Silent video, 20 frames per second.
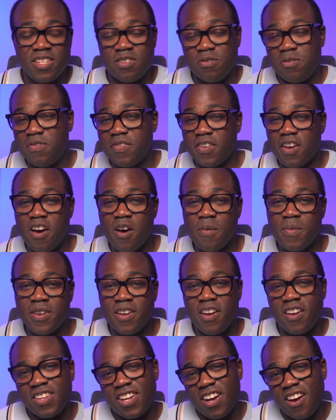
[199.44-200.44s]
So if a
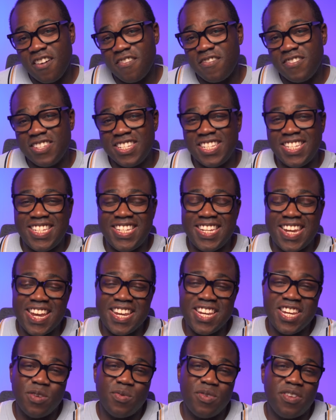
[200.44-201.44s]
comment offers
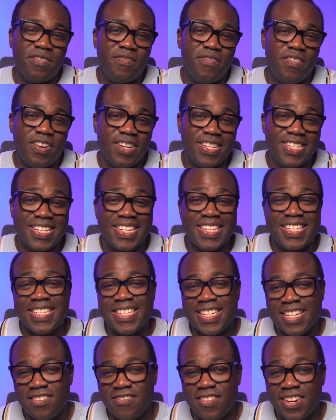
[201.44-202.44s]
genuine advice,
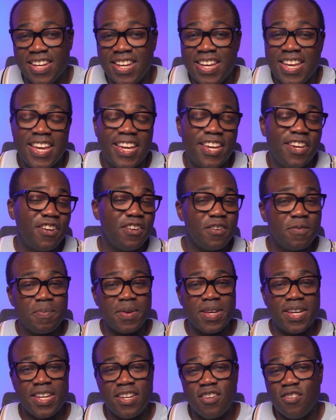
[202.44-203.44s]
consider it. It could
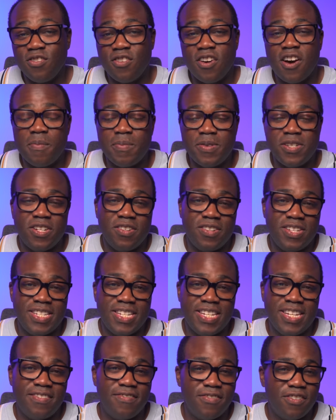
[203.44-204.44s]
be your
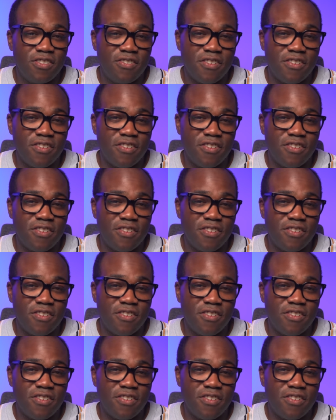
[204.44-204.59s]
opportunity for